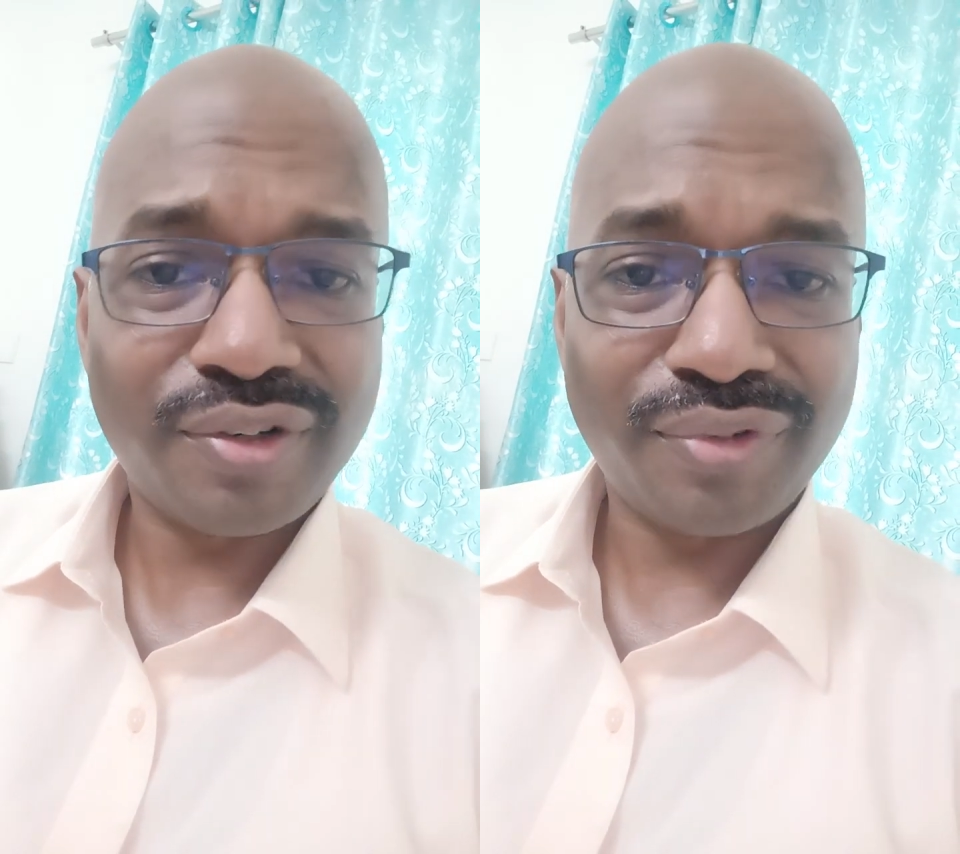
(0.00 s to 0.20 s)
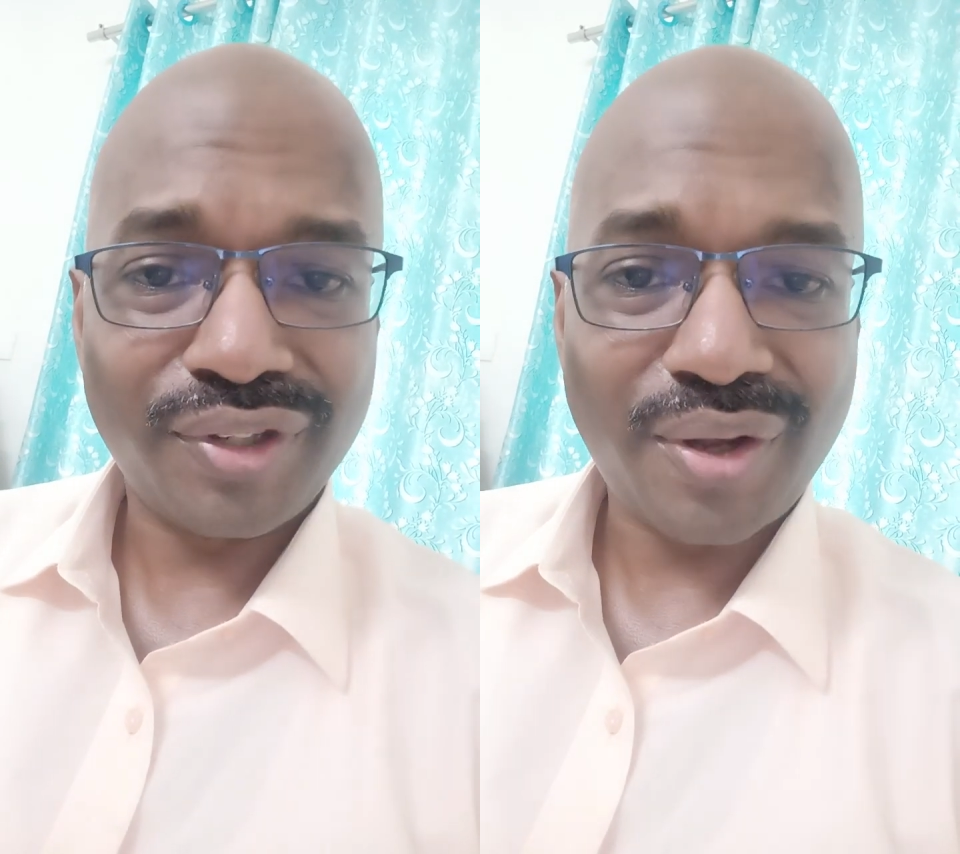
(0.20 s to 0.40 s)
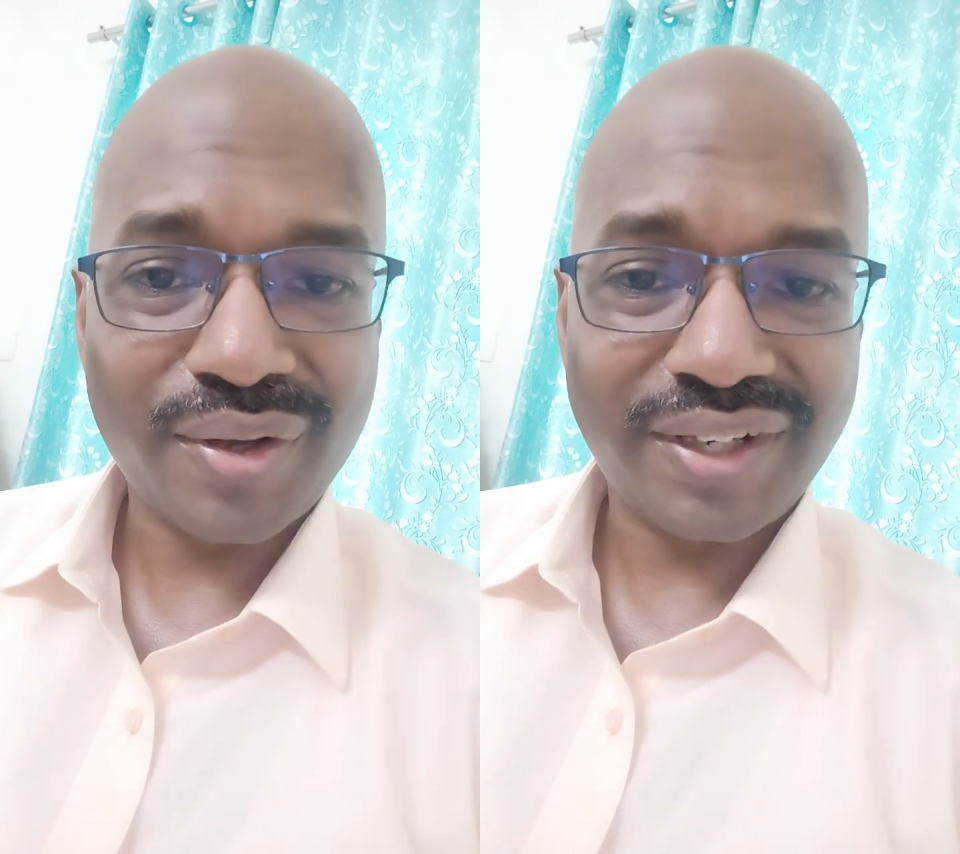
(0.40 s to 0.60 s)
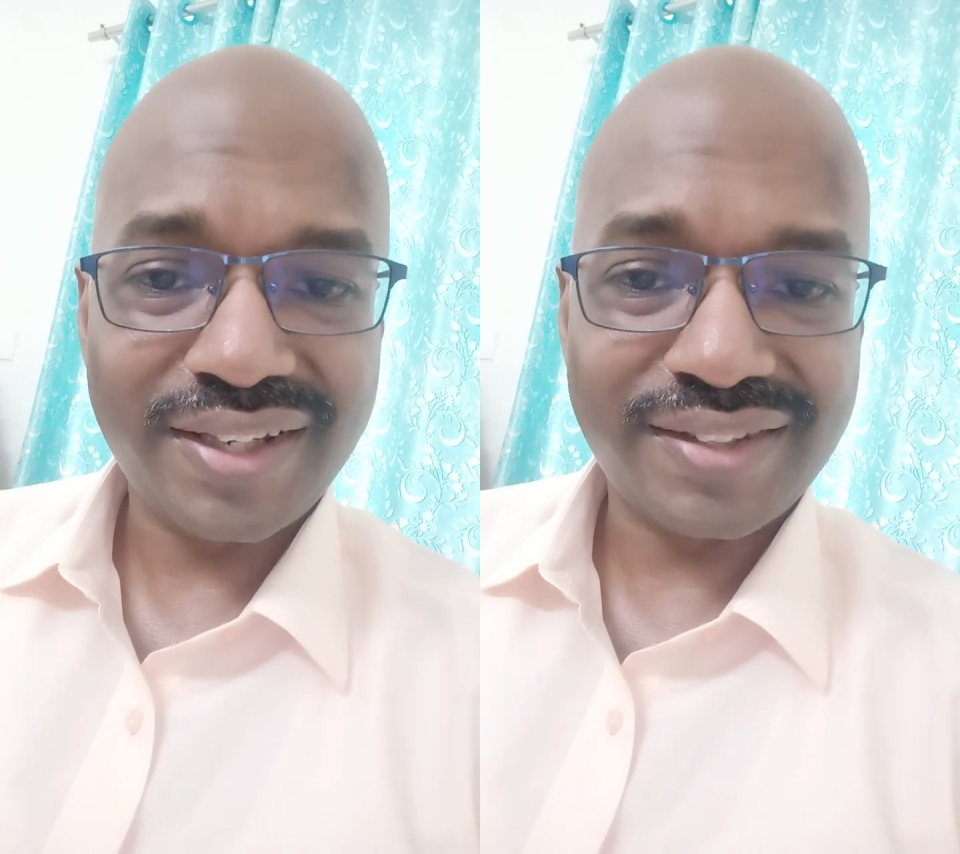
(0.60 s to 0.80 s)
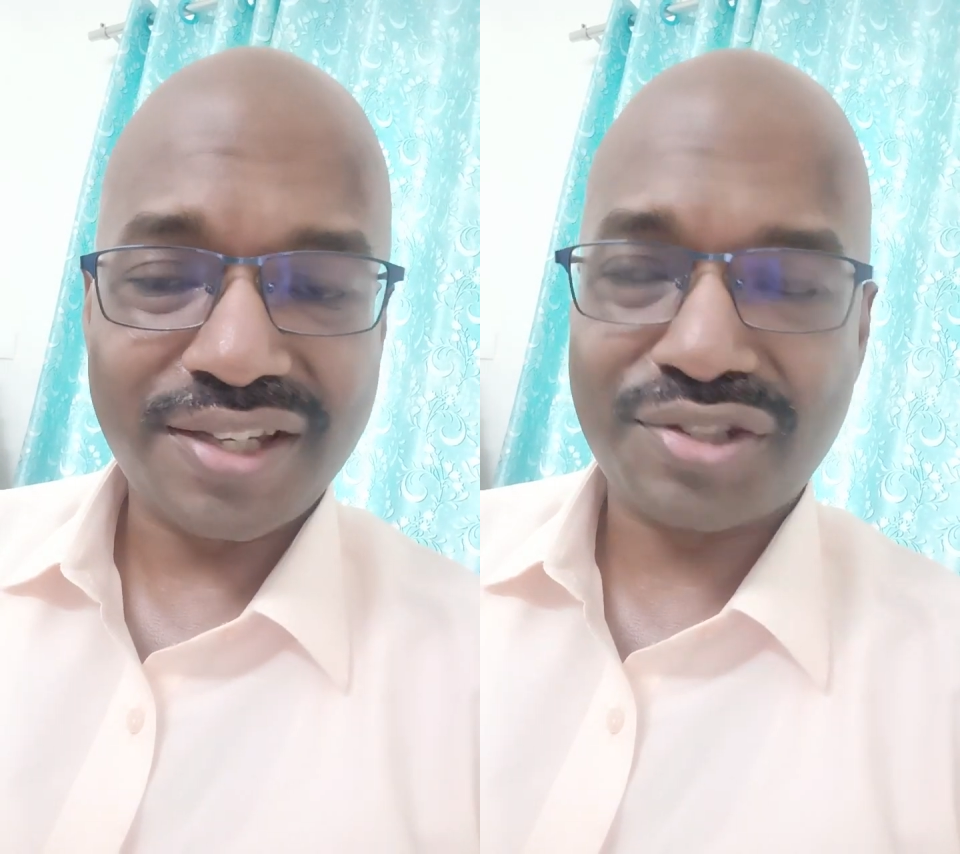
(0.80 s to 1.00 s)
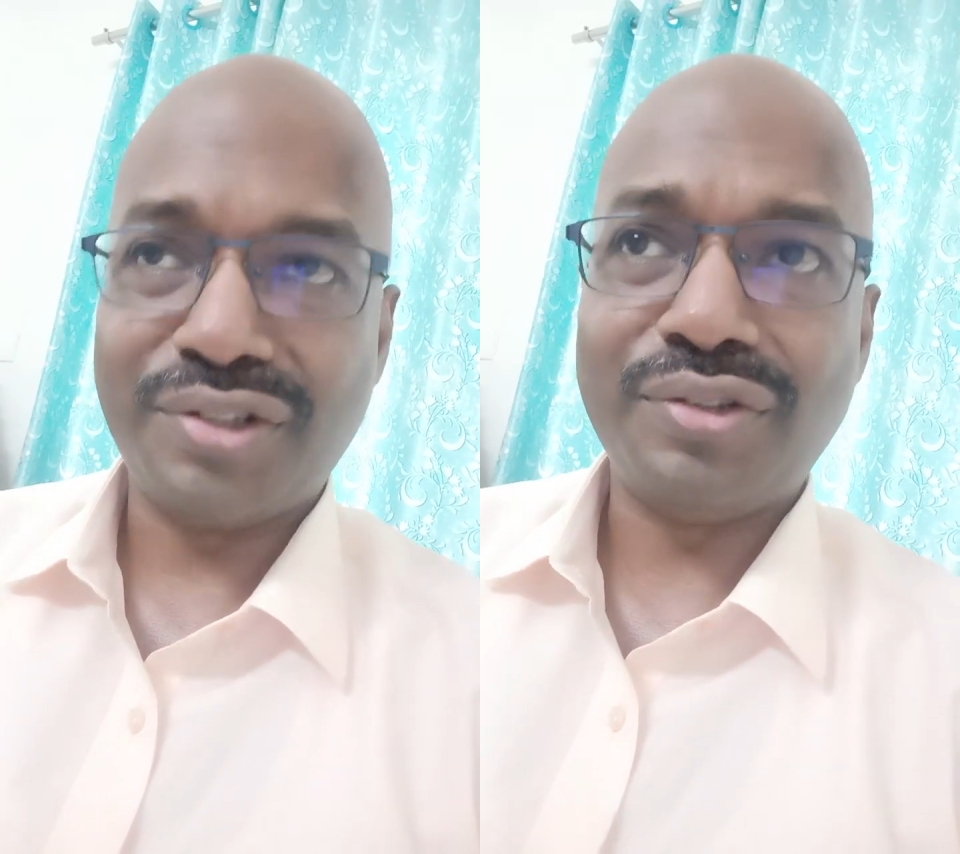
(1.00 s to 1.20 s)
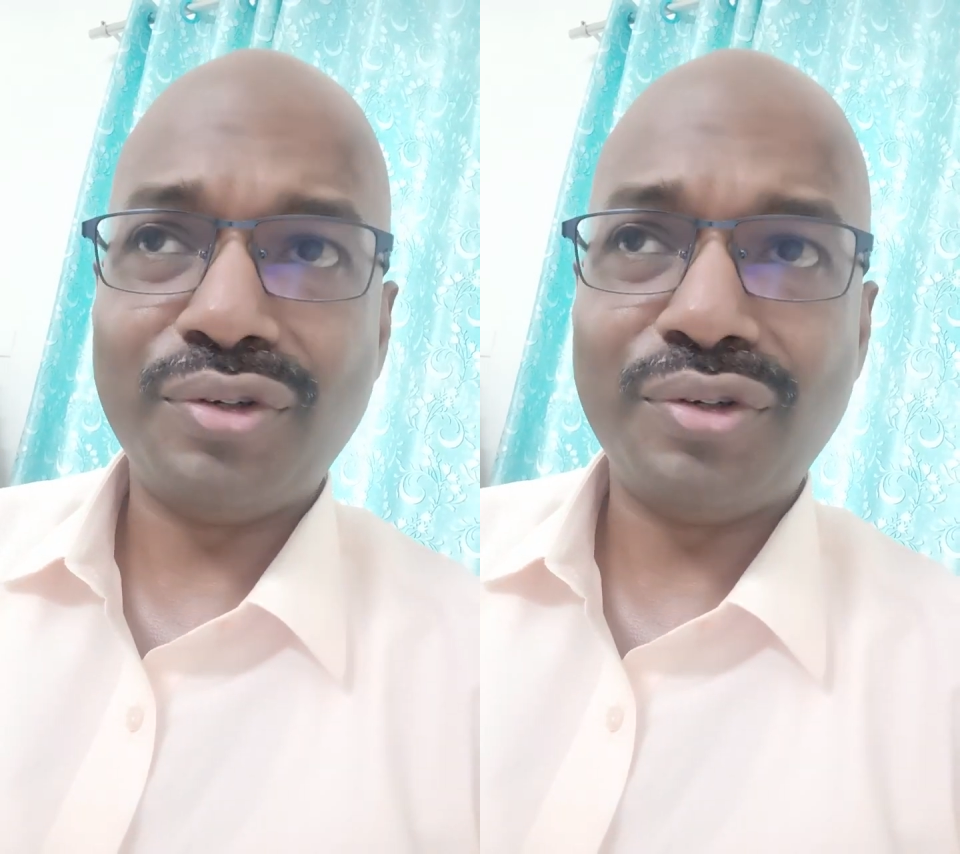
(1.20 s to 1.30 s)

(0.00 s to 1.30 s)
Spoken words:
for the organization,